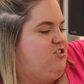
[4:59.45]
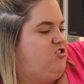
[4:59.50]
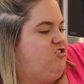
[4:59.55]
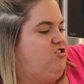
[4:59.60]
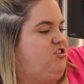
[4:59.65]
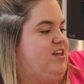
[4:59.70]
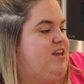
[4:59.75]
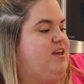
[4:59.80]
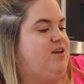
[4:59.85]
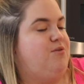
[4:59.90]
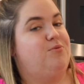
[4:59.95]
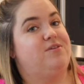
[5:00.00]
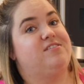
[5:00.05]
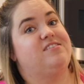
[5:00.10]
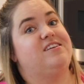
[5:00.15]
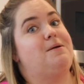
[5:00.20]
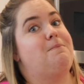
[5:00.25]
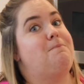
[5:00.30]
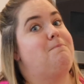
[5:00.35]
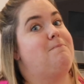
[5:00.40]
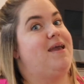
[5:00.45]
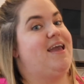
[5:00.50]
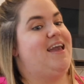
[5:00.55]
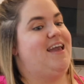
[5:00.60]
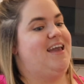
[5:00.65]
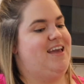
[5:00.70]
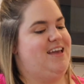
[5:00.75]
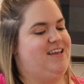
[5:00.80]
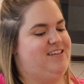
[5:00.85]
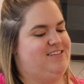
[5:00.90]
She was an
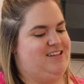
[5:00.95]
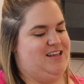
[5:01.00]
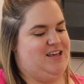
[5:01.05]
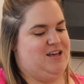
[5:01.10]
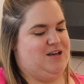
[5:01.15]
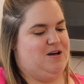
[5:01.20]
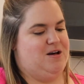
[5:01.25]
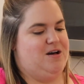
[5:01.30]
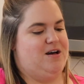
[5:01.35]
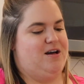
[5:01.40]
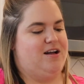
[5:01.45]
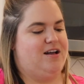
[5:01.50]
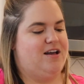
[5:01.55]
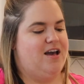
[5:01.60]
amazing cook,